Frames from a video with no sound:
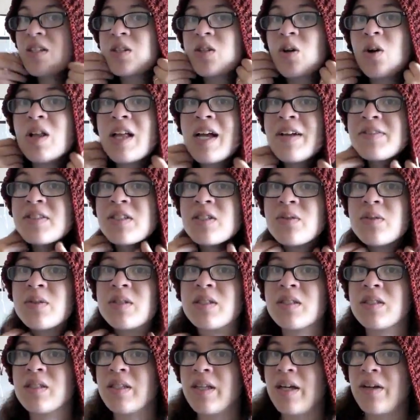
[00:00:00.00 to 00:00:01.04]
So all I have to do
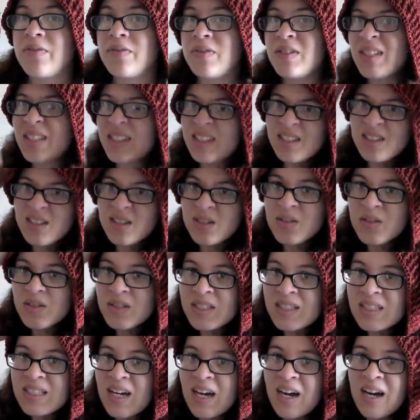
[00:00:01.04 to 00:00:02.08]
left is to do
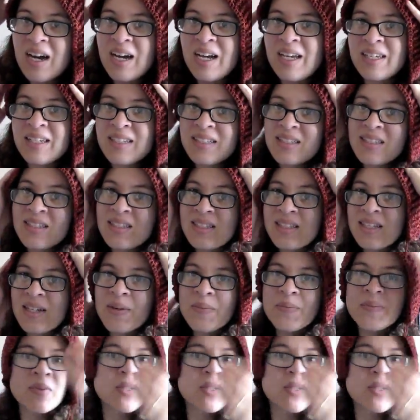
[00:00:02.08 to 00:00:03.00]
the ties.